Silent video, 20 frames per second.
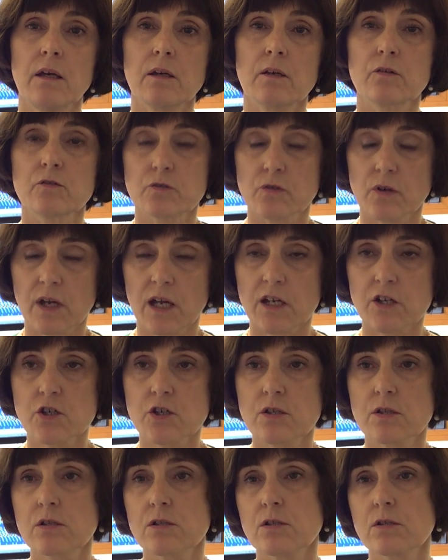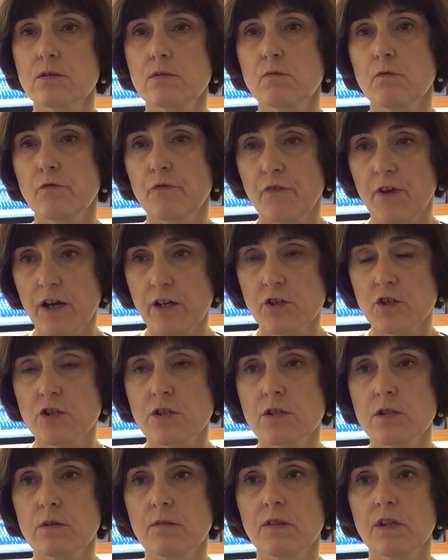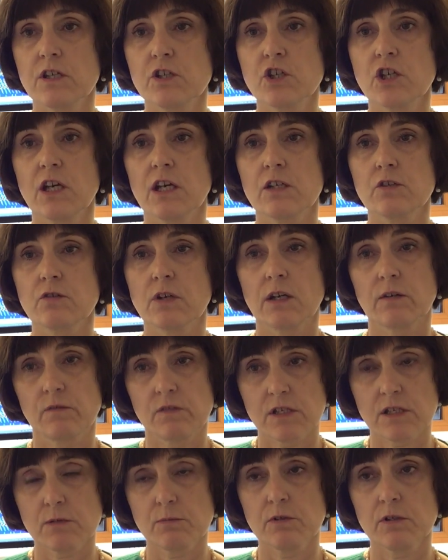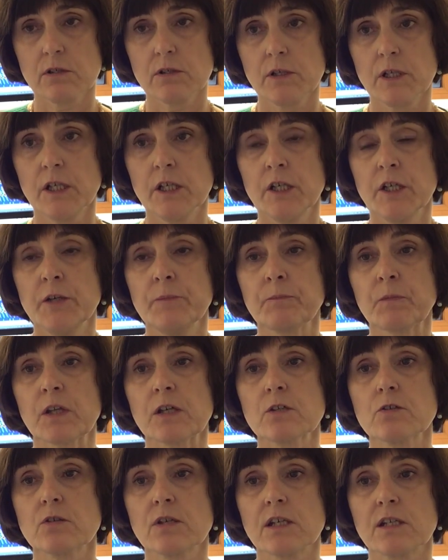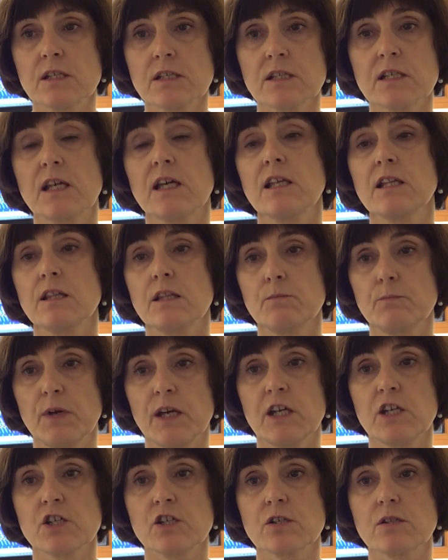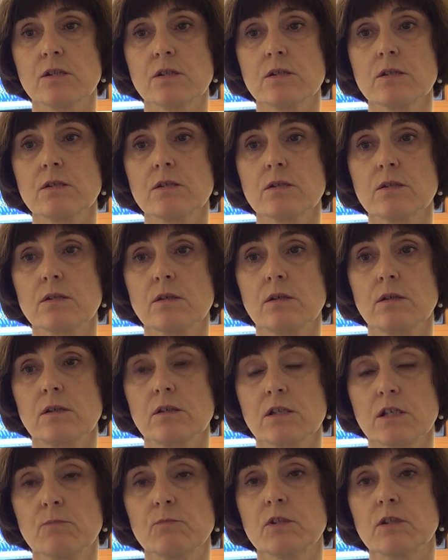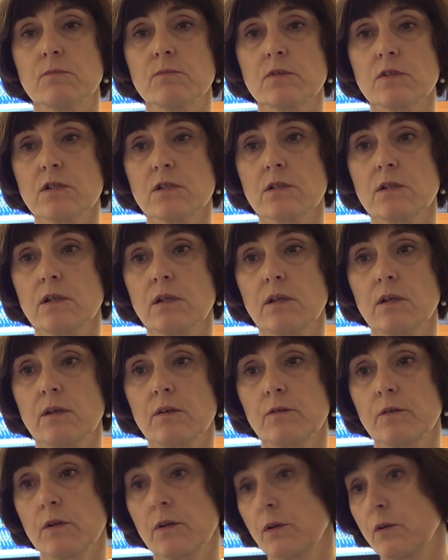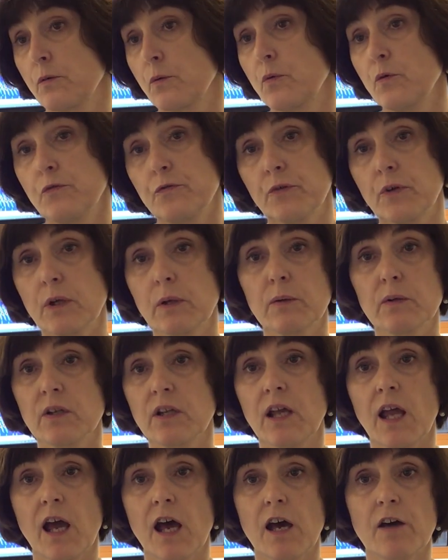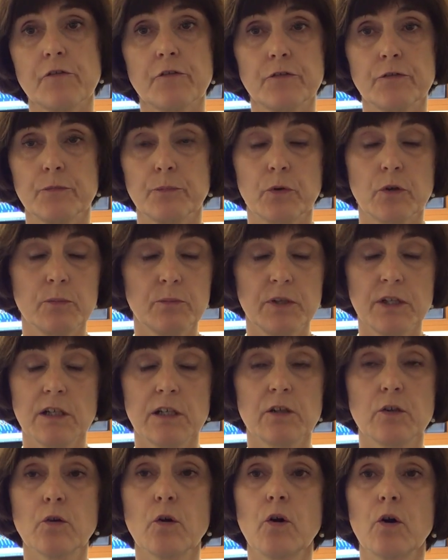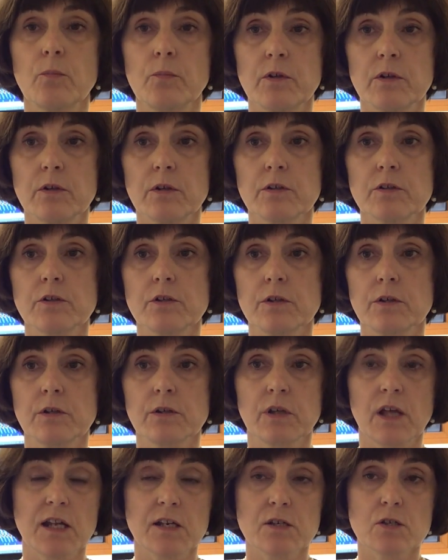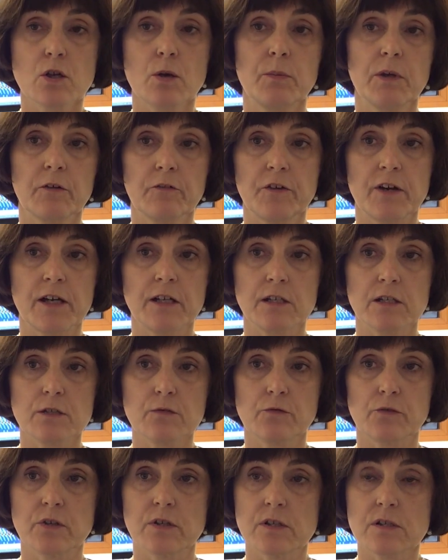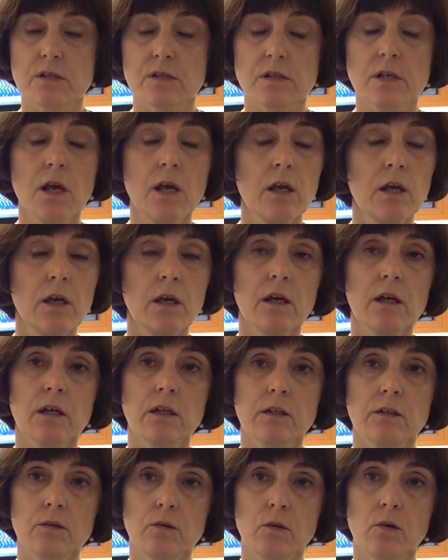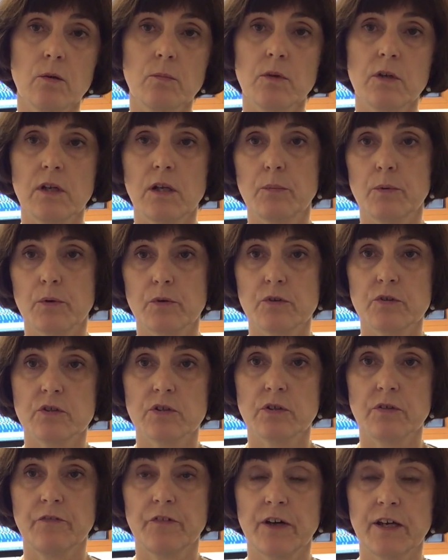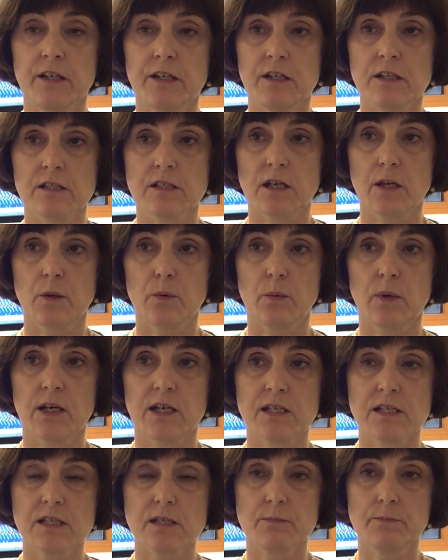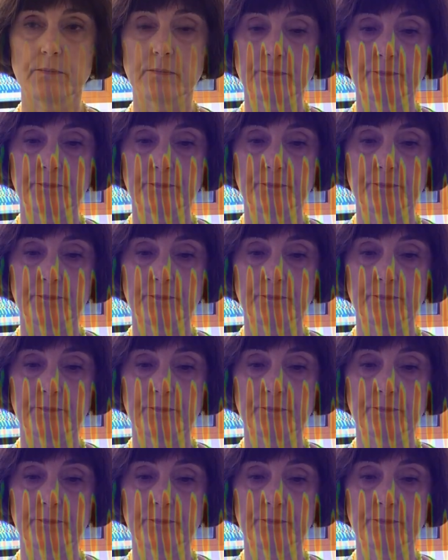contractions, functions of the GI tract visible, and to understand the patient's symptoms, who frequently have completely normal endoscopic findings, for instance, and normal laboratory findings otherwise.